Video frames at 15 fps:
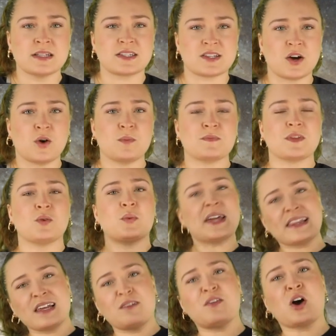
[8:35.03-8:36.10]
So,
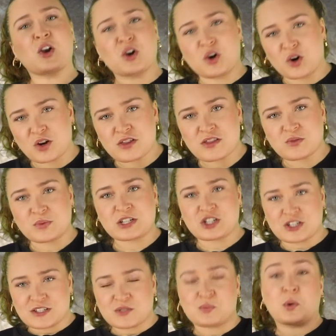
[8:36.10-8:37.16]
we live on Earth,
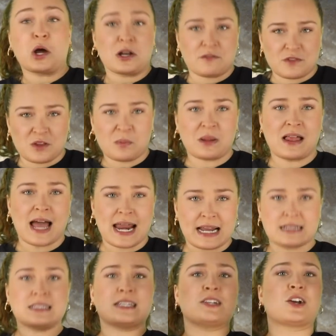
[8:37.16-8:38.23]
which is one of the
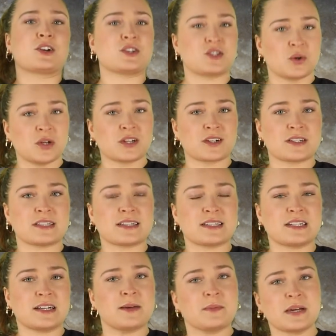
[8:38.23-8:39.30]
planets in our solar
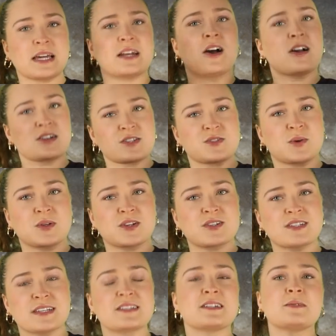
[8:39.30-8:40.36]
system, and our solar
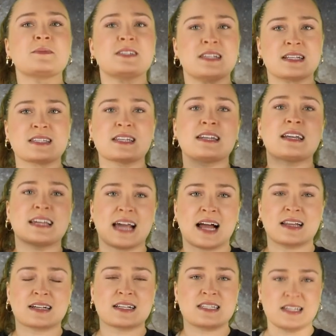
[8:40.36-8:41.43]
system sits in a
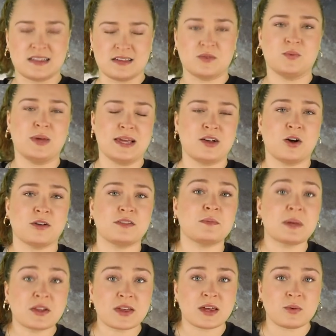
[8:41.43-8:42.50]
galaxy that we call the
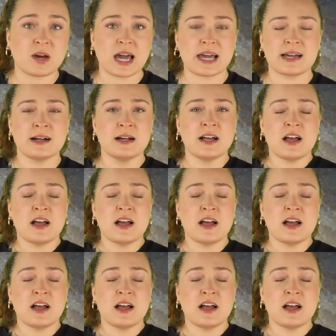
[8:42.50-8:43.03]
Milky Way.